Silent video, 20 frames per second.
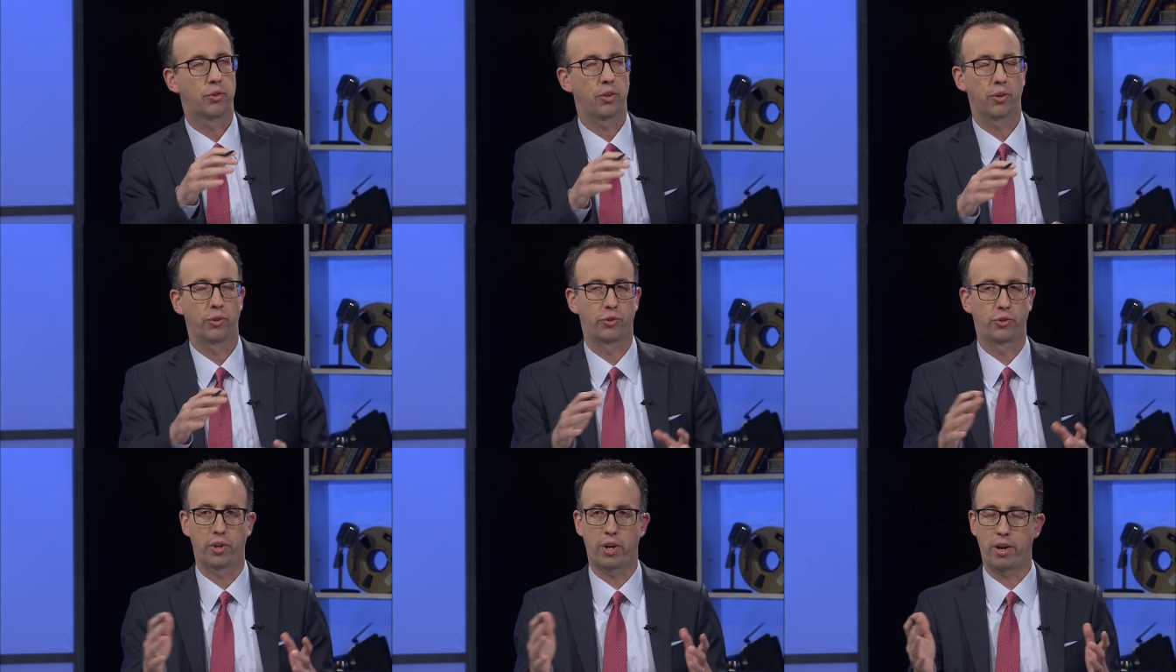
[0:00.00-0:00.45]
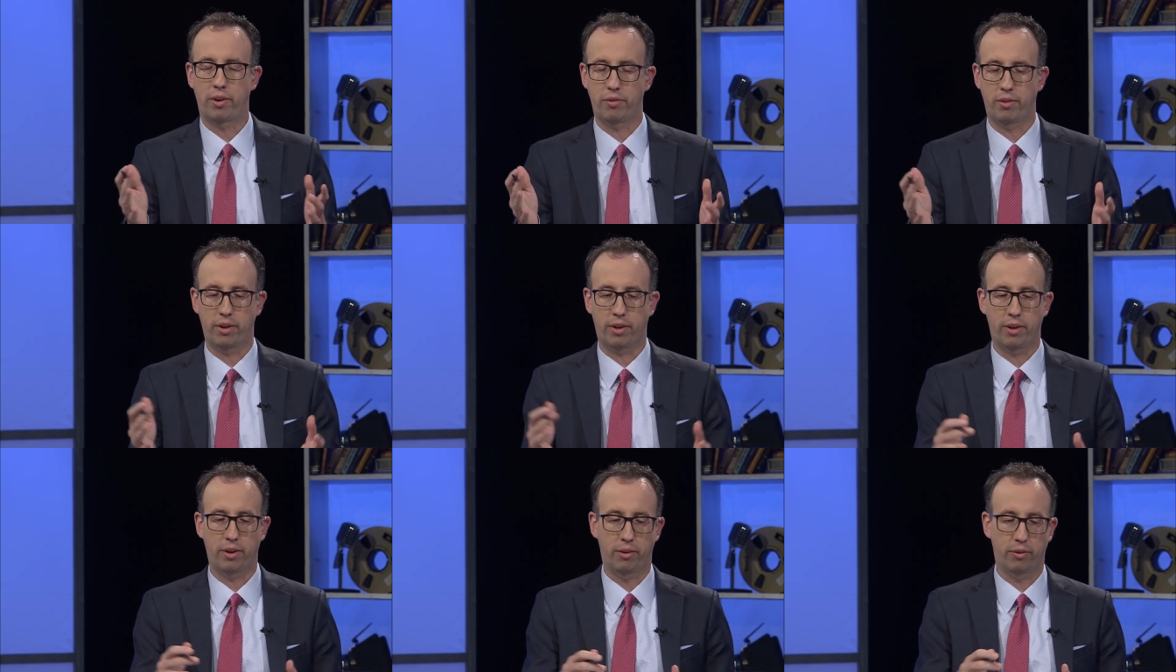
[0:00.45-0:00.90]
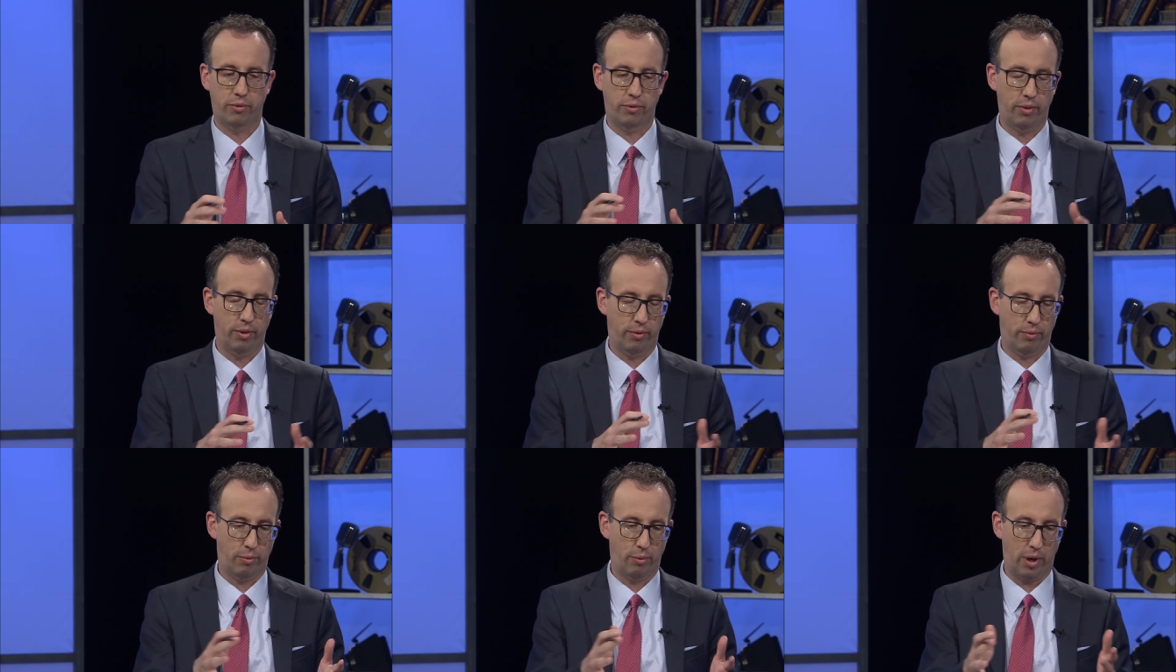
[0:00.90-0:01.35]
there's uh, you know,
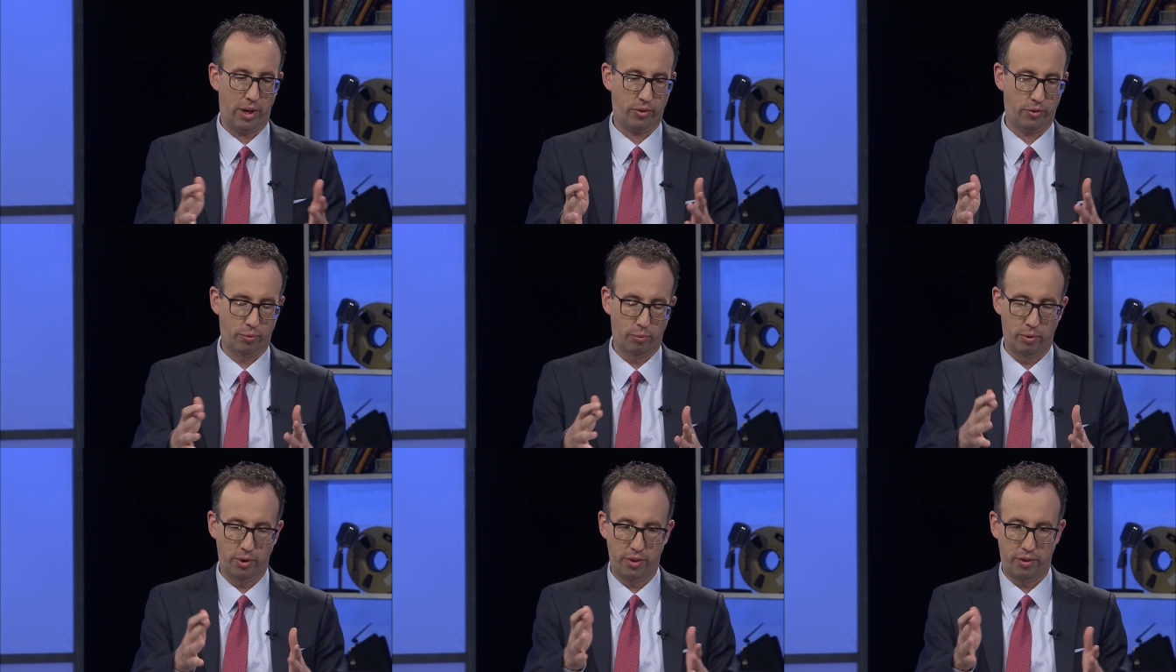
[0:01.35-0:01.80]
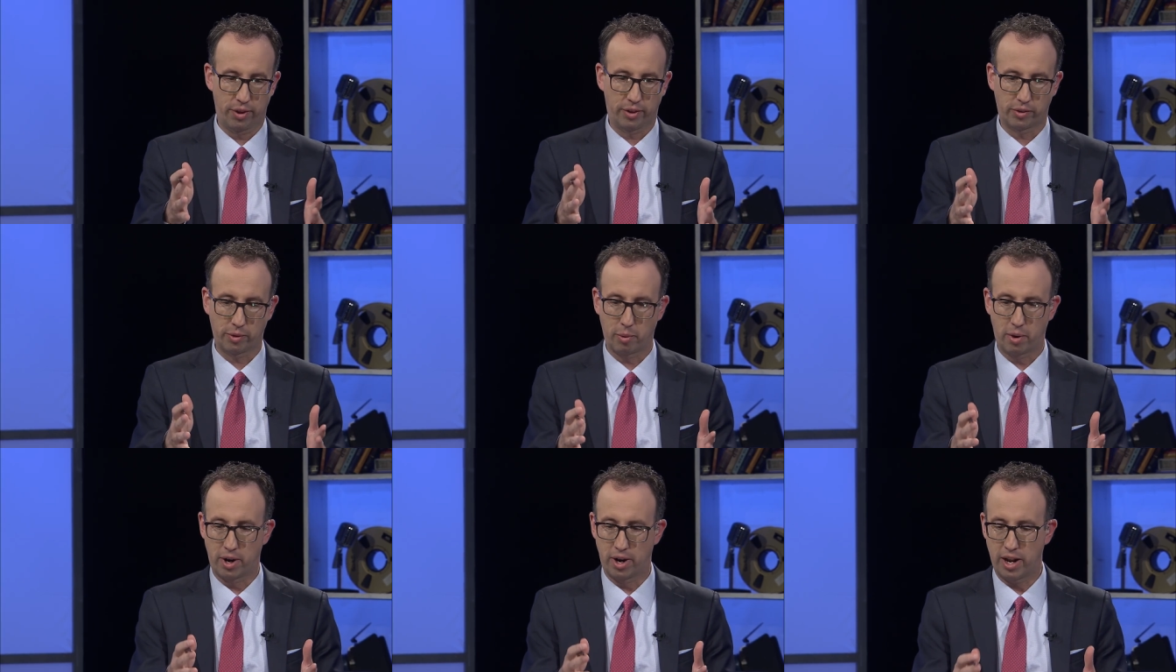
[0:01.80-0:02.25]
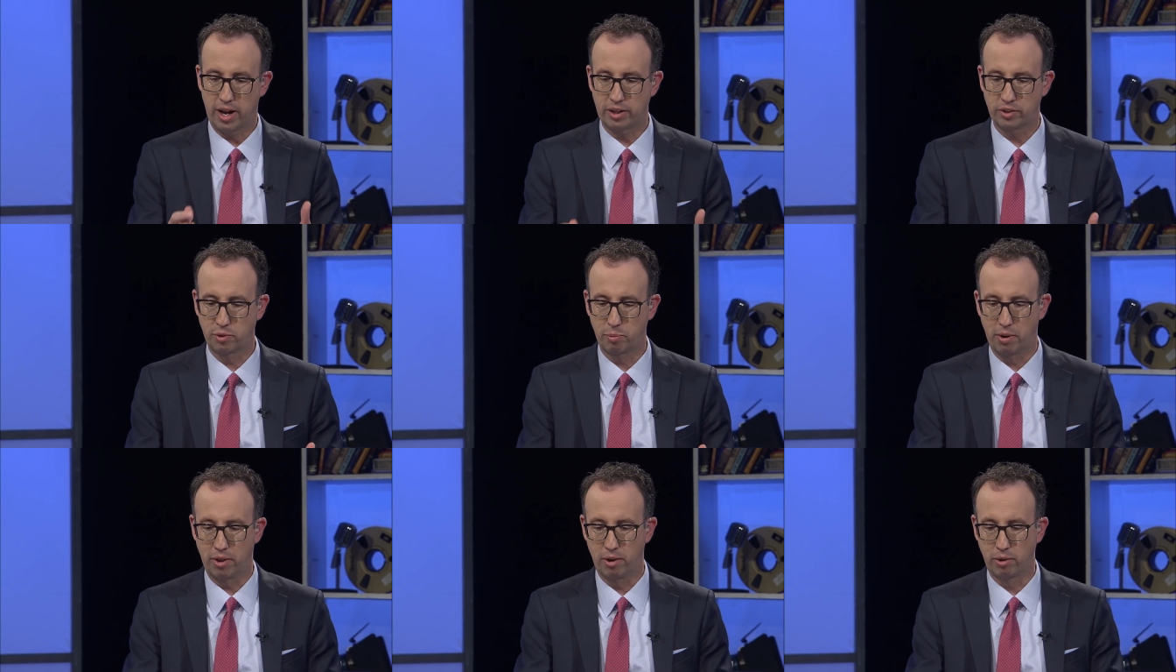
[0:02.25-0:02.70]
the, actually one of the things I wanted to
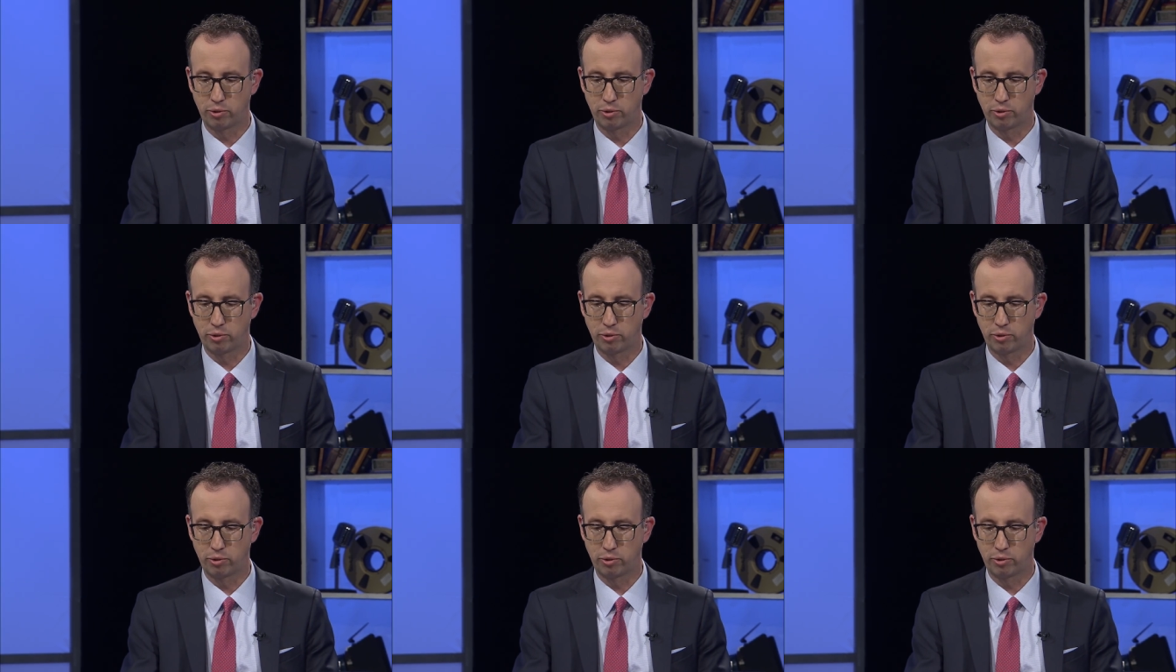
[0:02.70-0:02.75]
ask you about.